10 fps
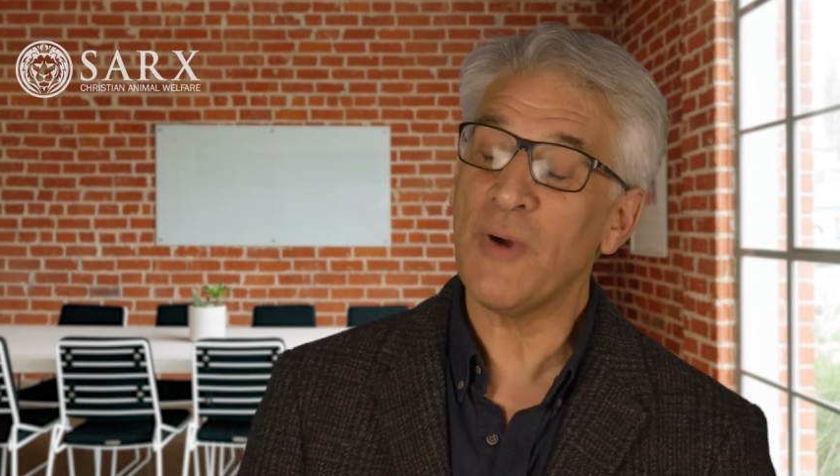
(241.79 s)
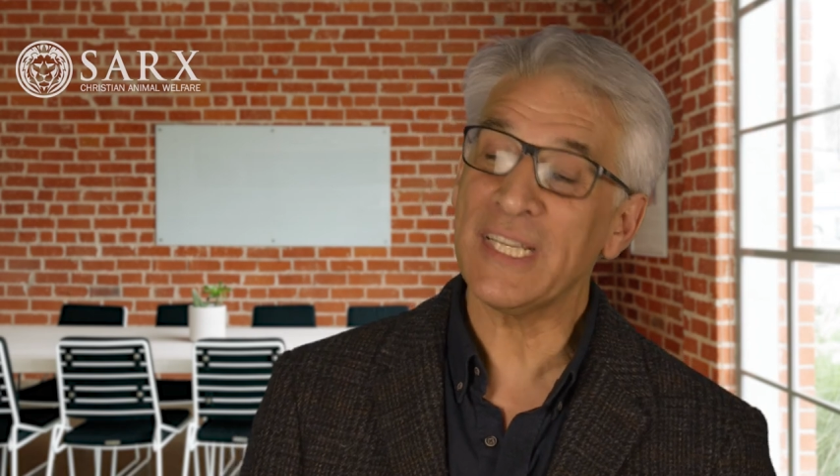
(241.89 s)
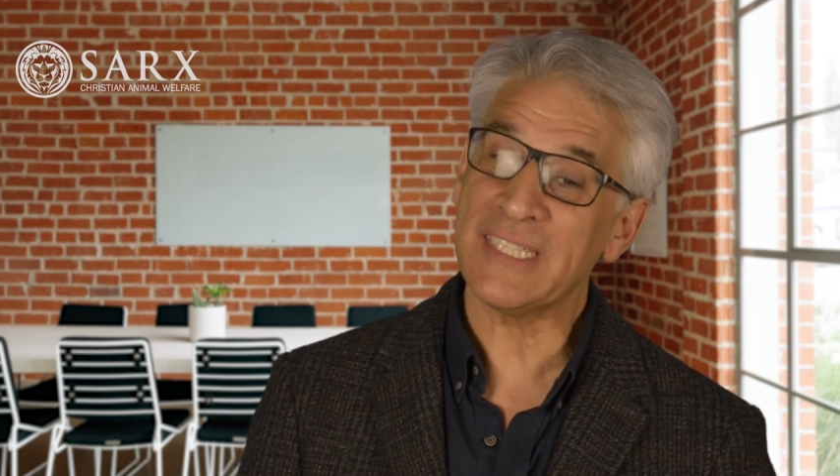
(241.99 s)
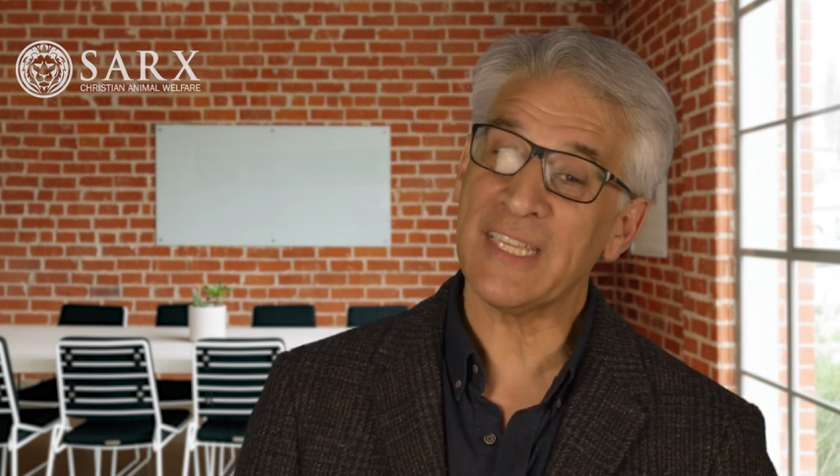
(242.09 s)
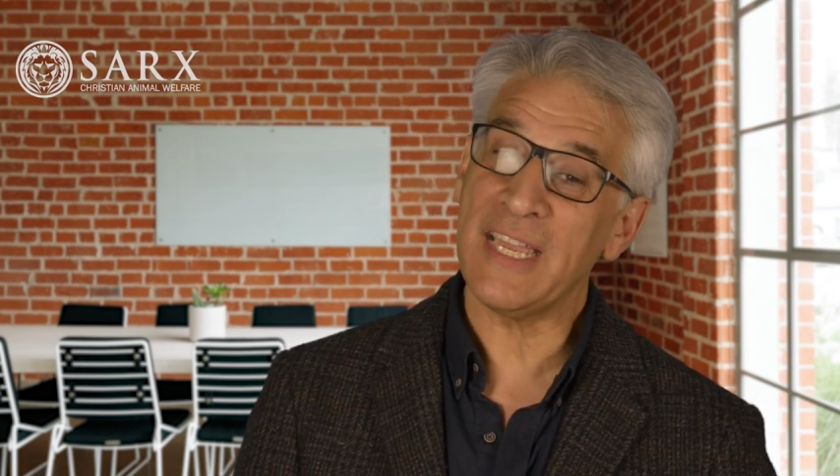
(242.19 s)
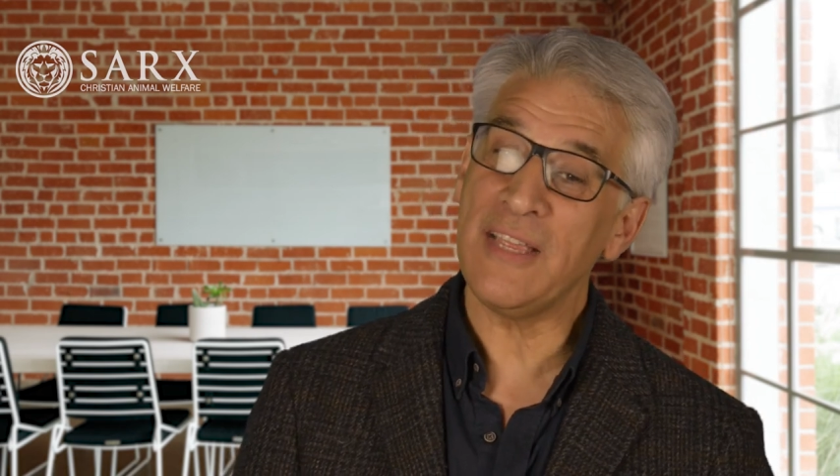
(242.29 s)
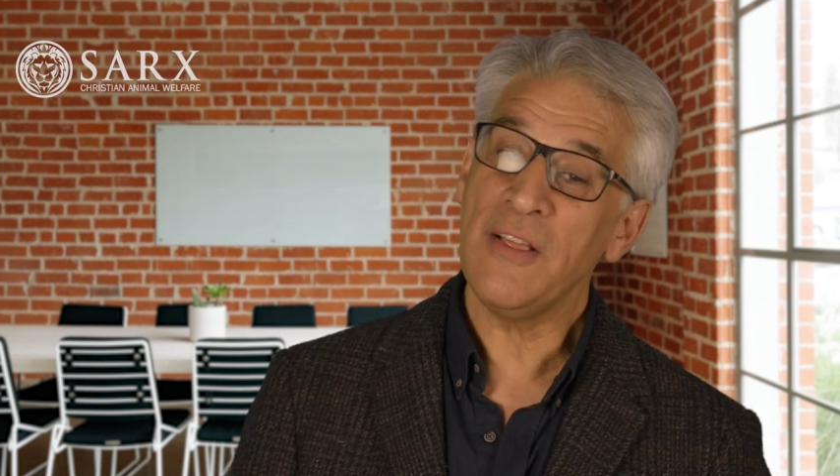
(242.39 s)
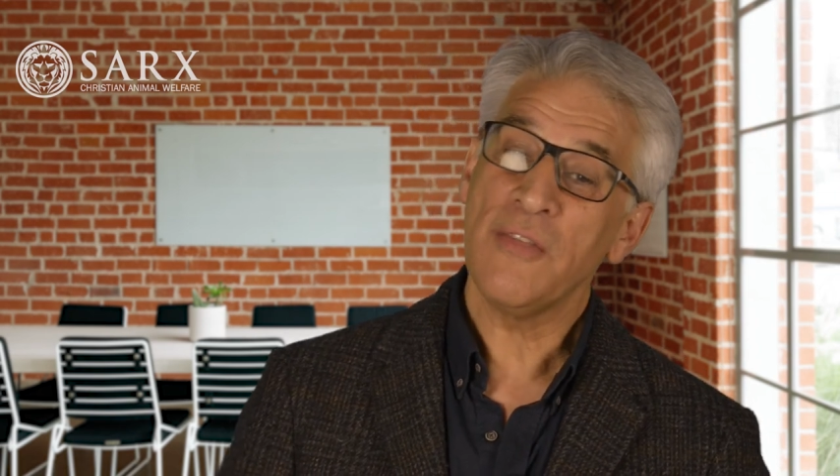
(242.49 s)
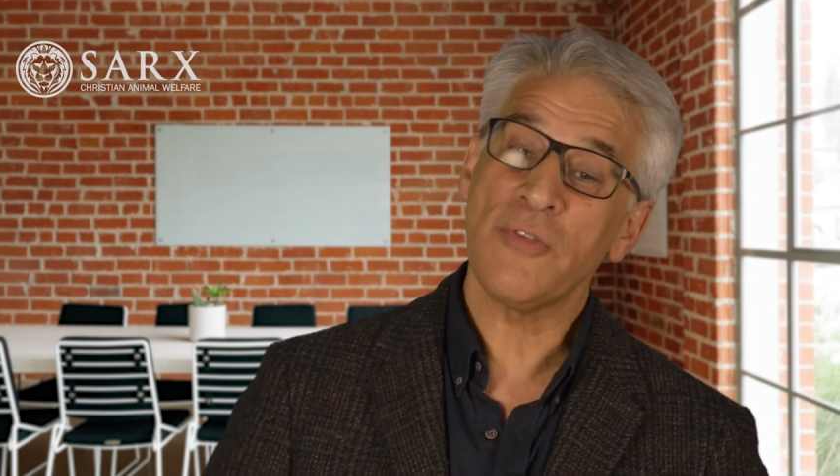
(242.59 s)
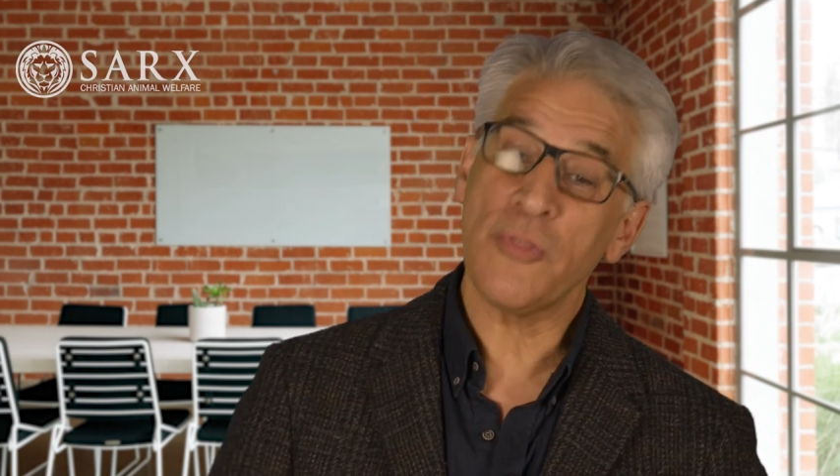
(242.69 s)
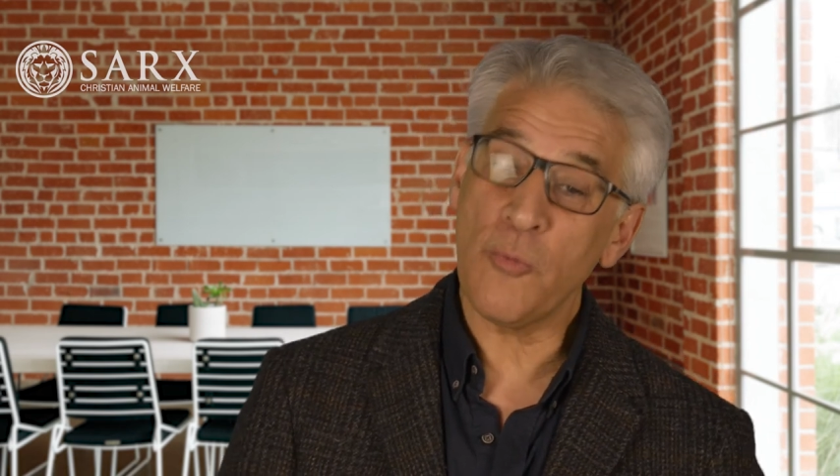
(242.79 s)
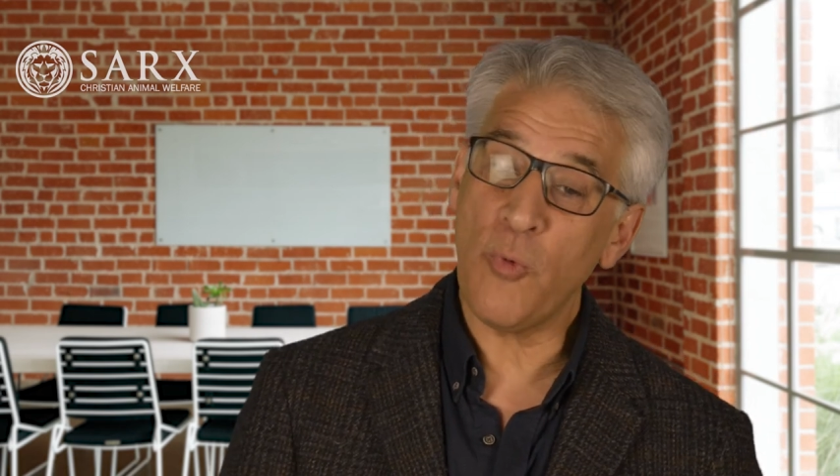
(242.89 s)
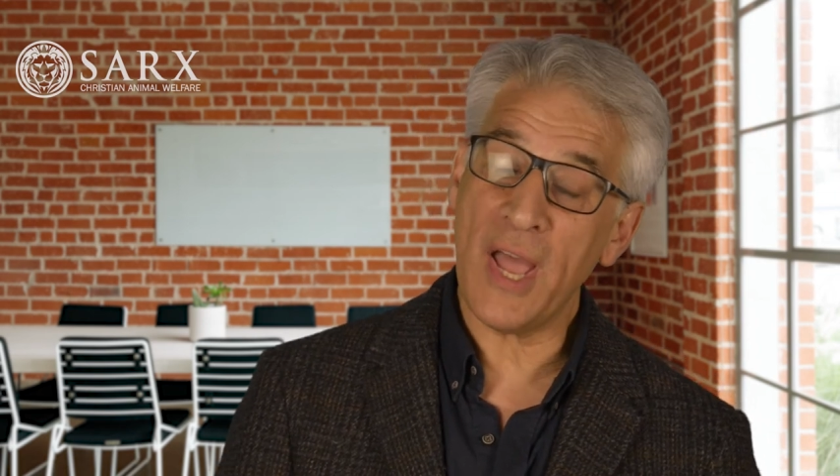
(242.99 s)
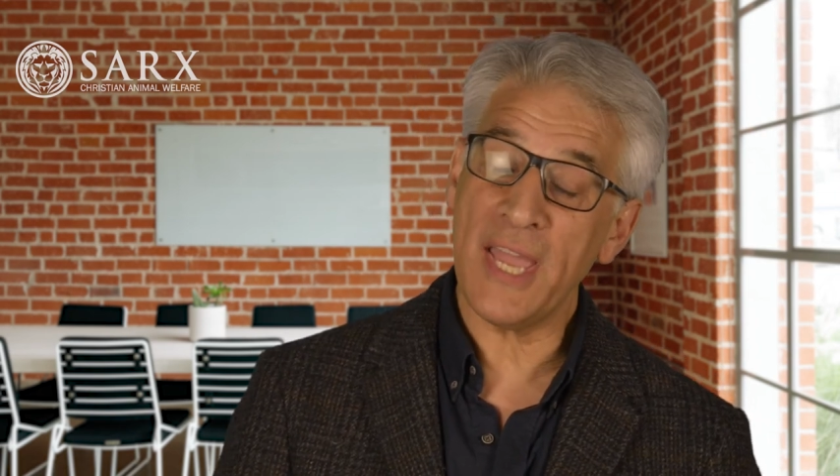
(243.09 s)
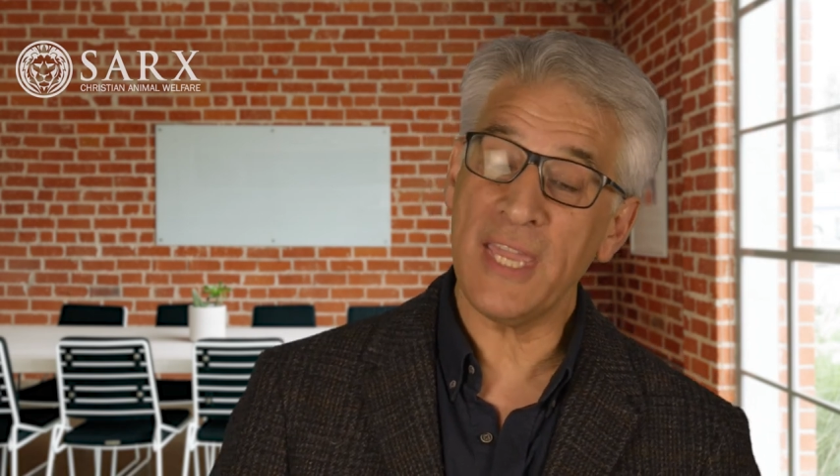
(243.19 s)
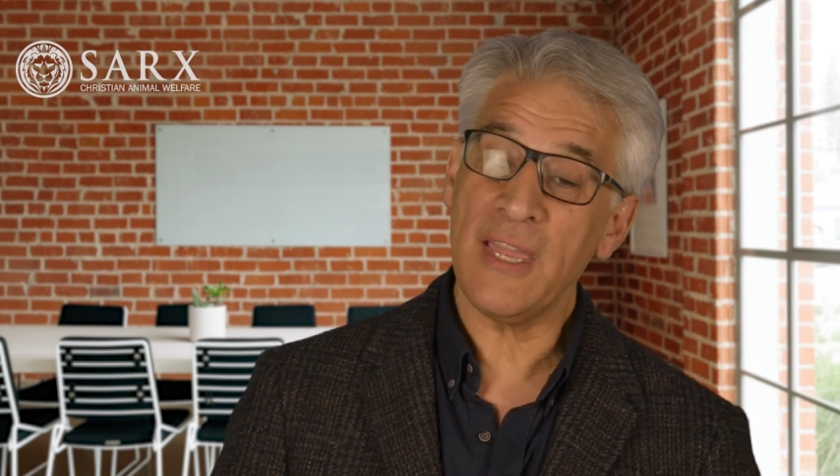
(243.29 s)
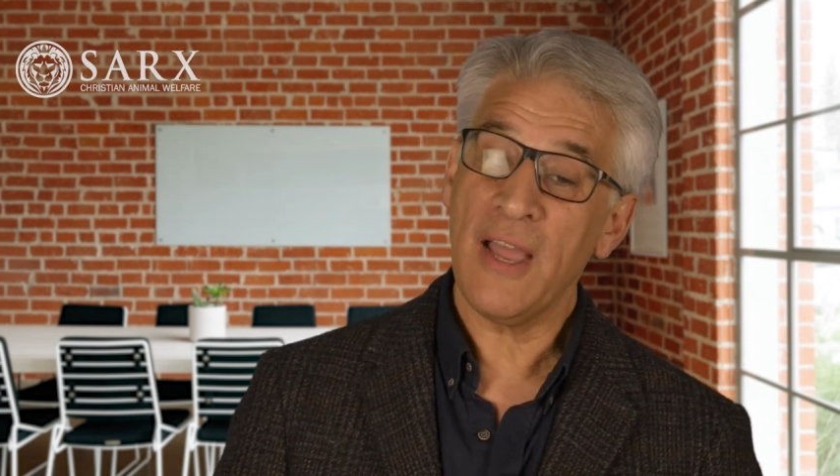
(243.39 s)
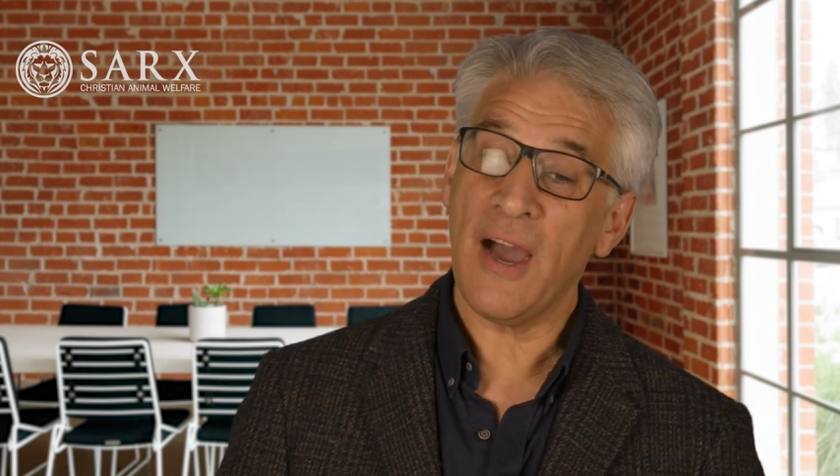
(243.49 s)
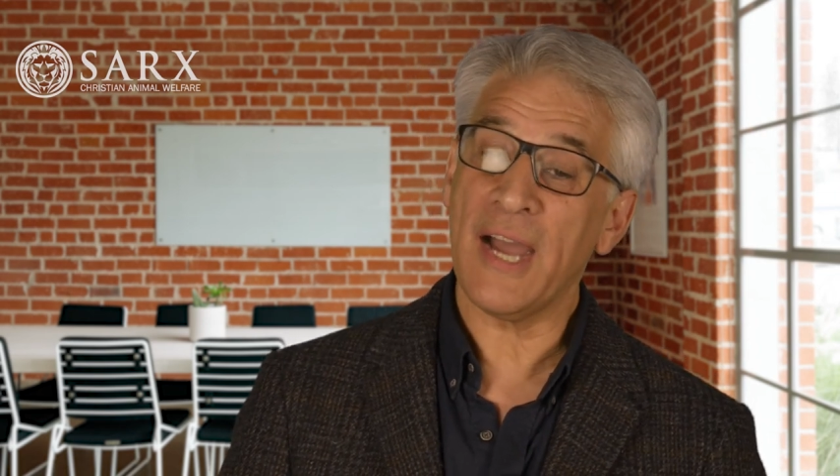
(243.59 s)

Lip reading: I see that the way